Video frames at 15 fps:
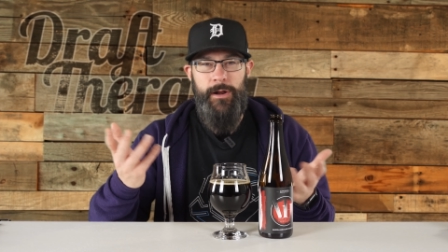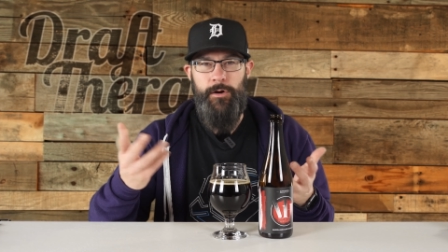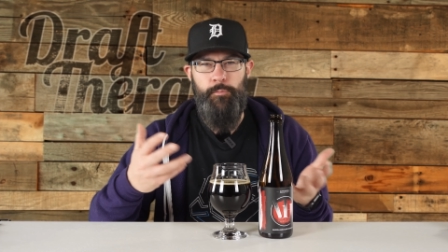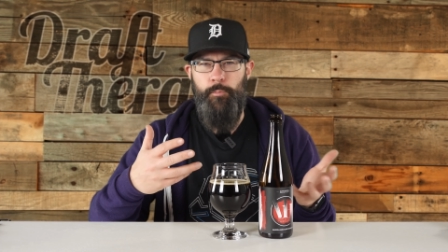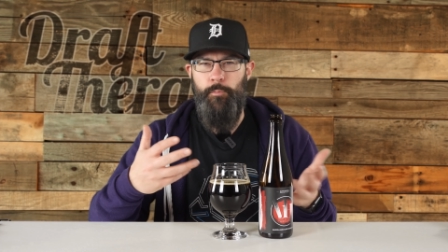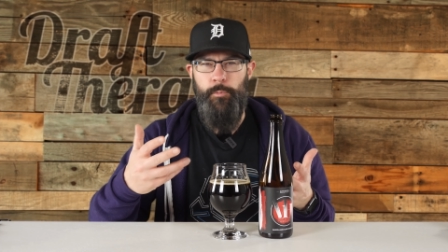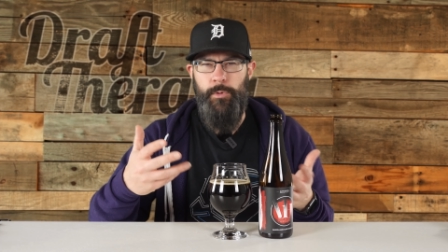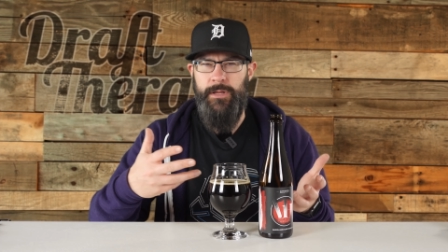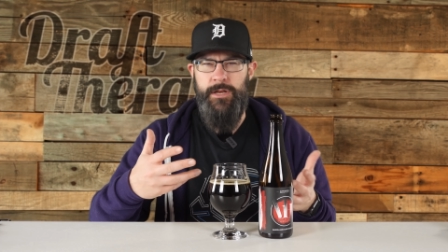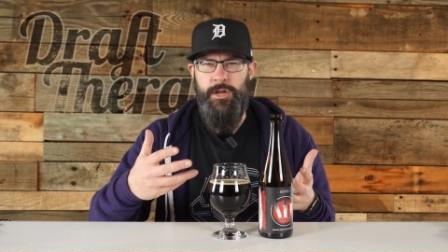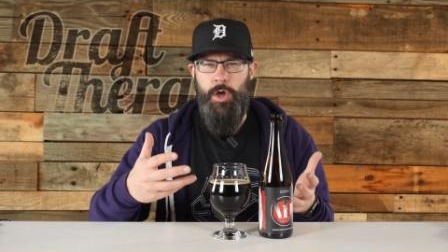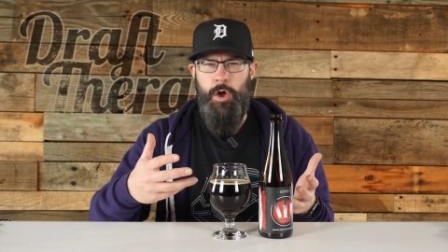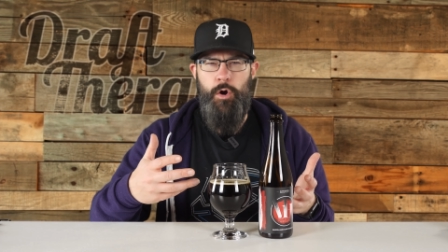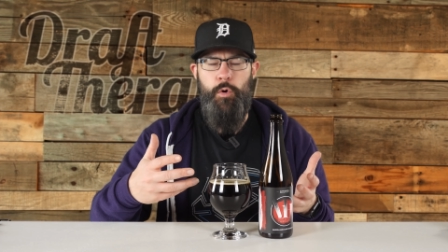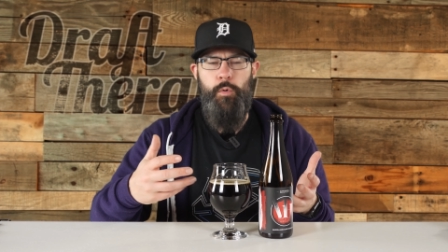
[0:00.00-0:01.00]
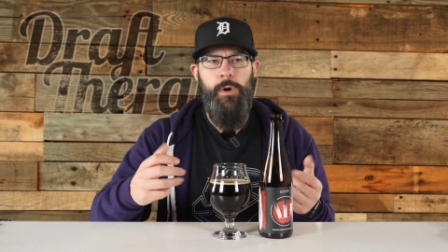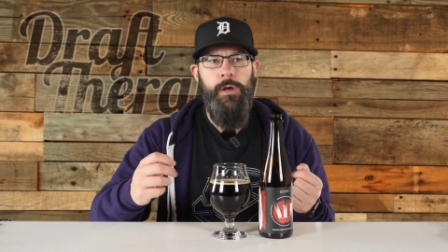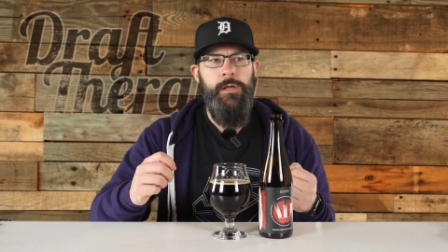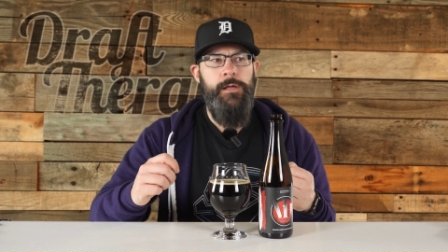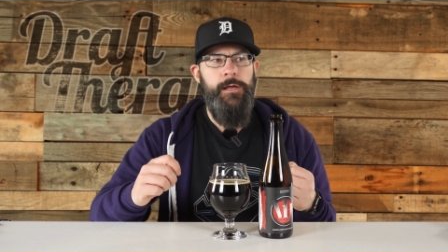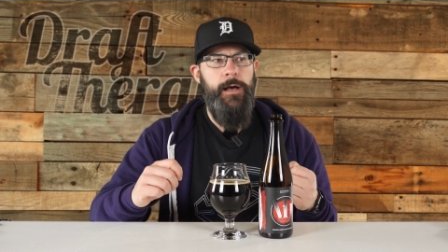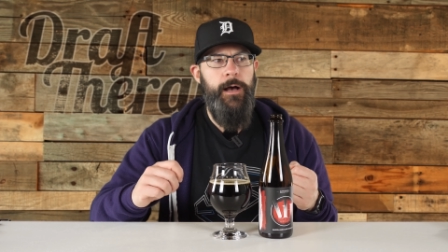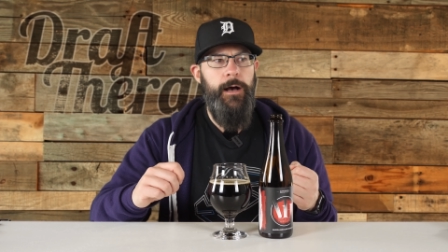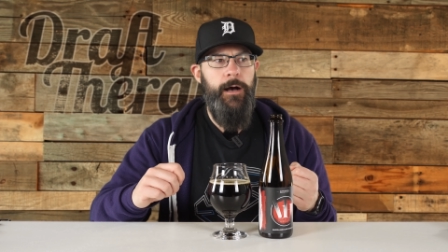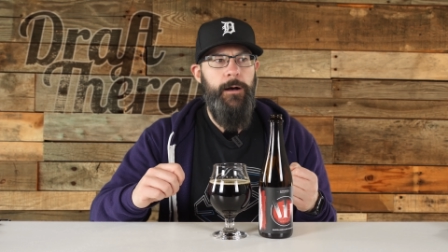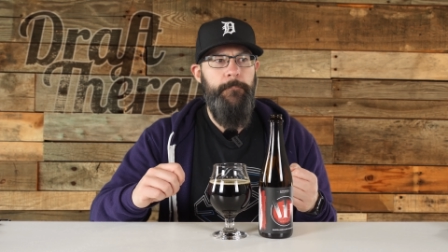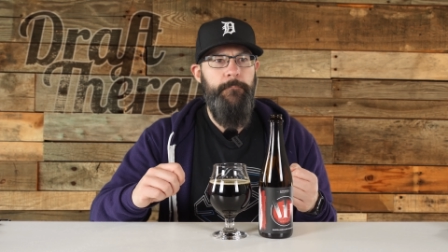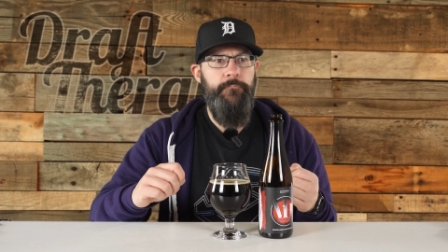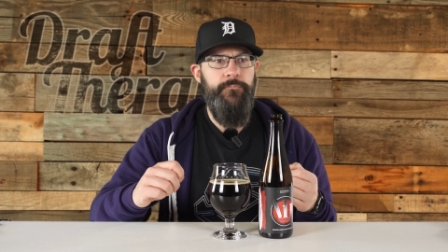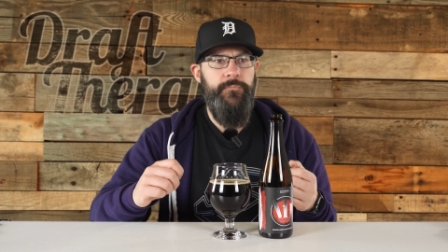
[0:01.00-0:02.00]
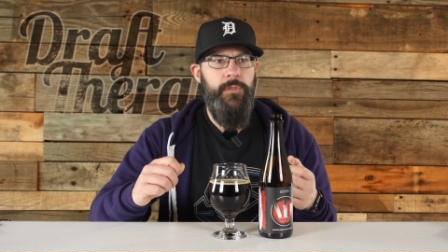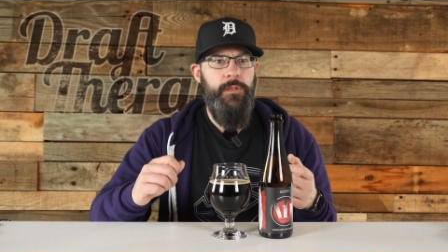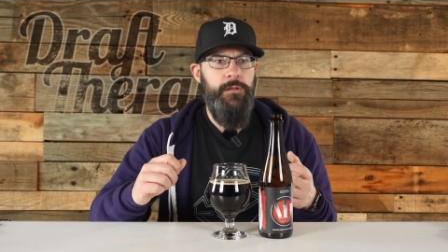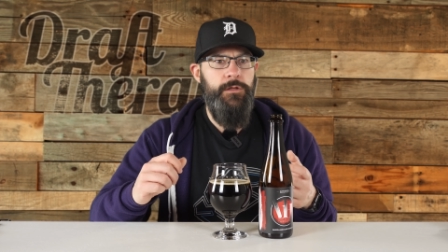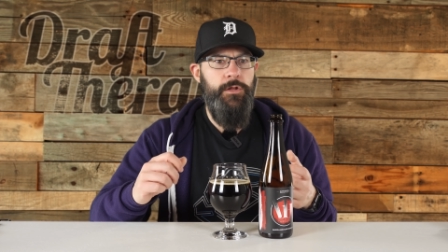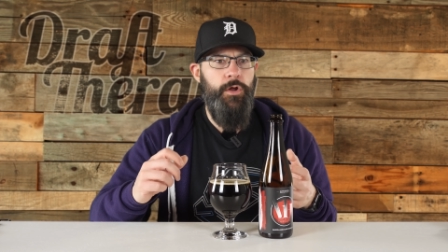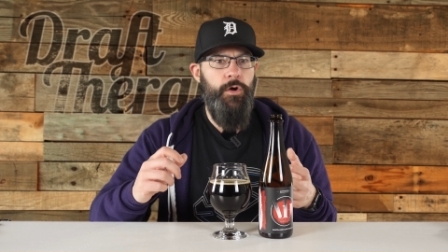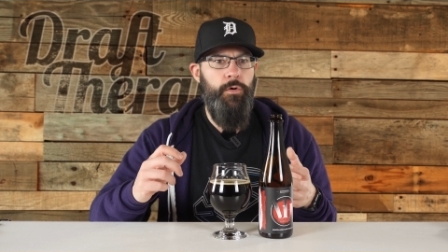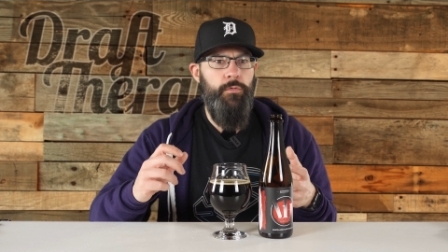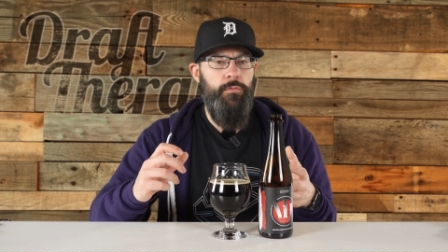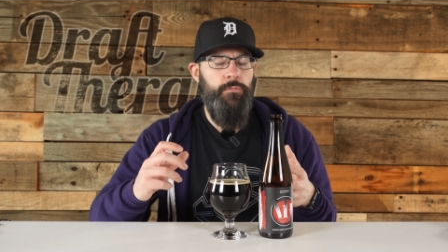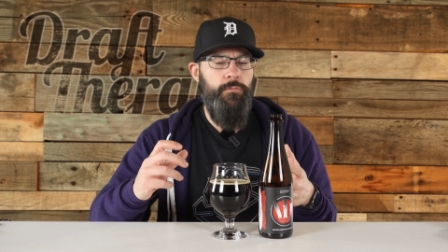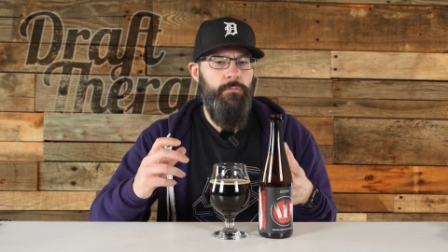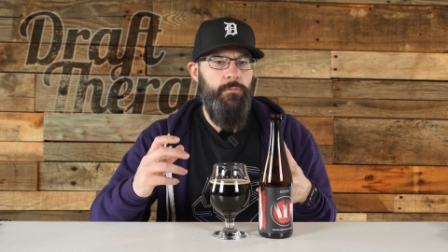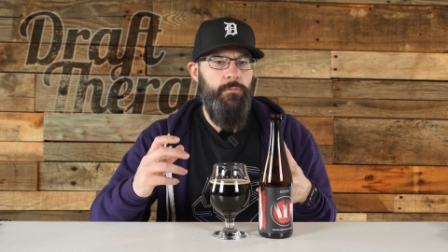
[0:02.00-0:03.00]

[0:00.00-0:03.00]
I don't really know, um, you know,